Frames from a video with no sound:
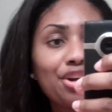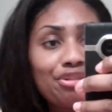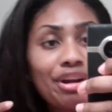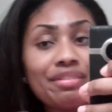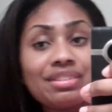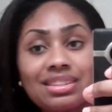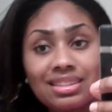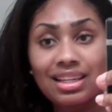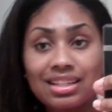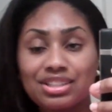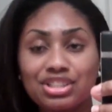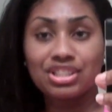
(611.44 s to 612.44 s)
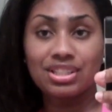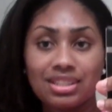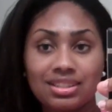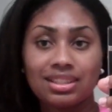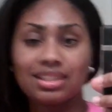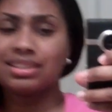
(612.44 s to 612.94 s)
craving steak and
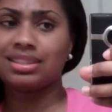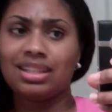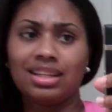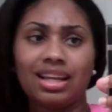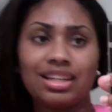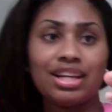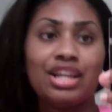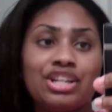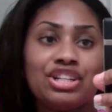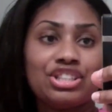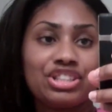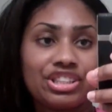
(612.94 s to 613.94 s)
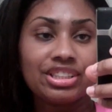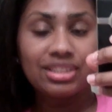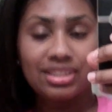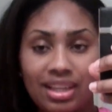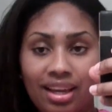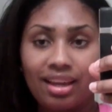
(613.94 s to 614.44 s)
cheeses, and then like
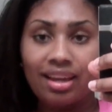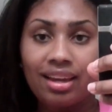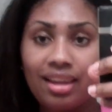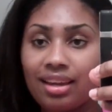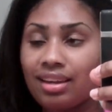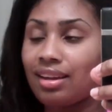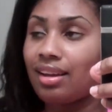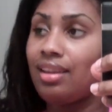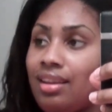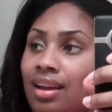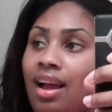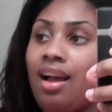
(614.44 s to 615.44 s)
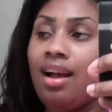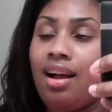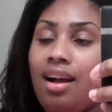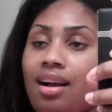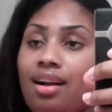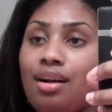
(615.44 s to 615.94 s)
cheesecake,
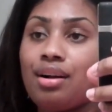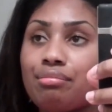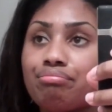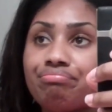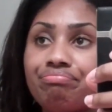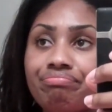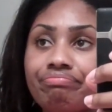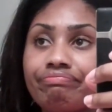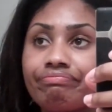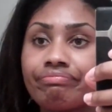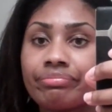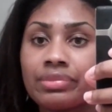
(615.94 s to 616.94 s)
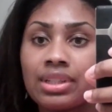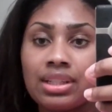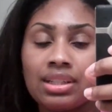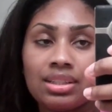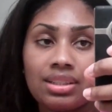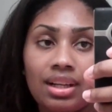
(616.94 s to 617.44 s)
um,
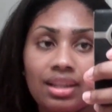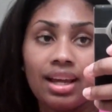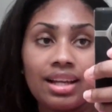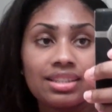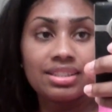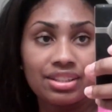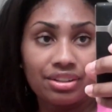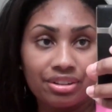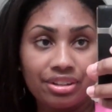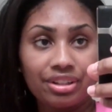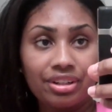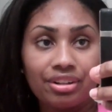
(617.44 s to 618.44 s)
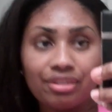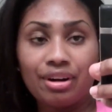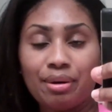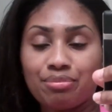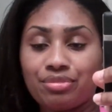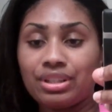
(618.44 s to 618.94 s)
a lot of cereal.
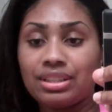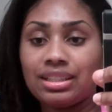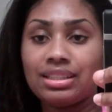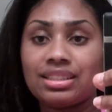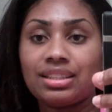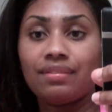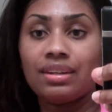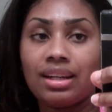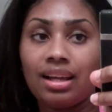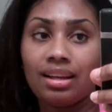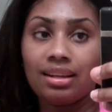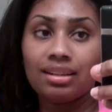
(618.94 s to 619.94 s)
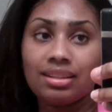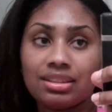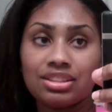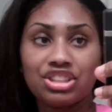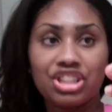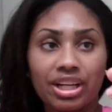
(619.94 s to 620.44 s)
I'm really into vanilla
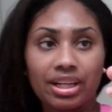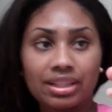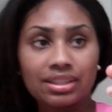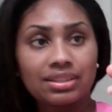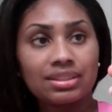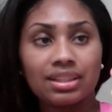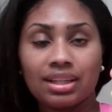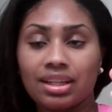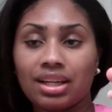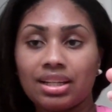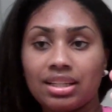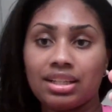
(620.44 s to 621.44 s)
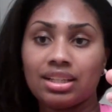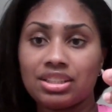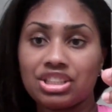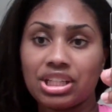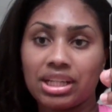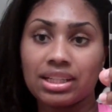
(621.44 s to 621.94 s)
Chex and honey nut
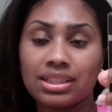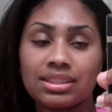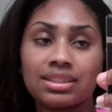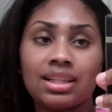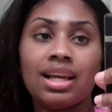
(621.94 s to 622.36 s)
Chex,